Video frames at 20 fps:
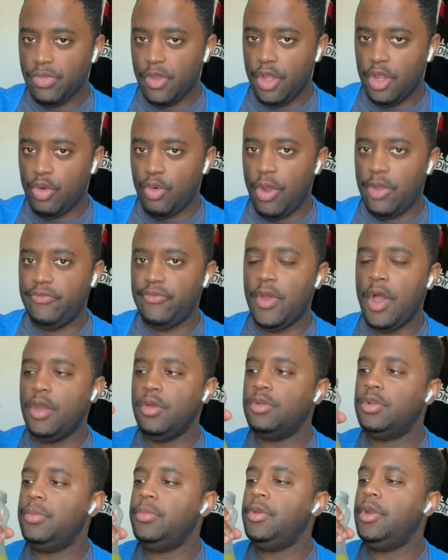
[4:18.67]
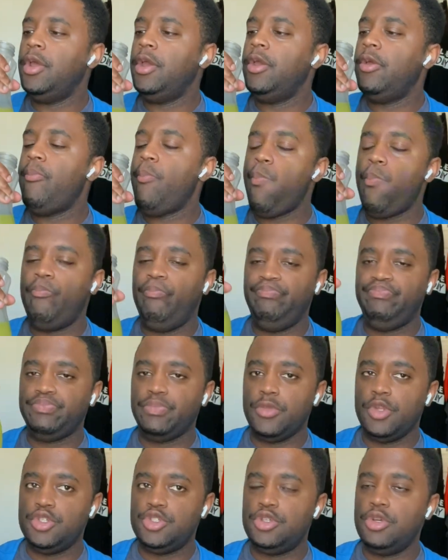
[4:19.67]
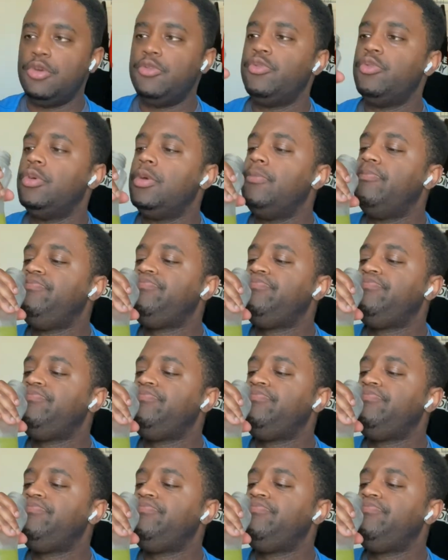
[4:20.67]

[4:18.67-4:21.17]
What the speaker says: Great value lemonade, sugar free.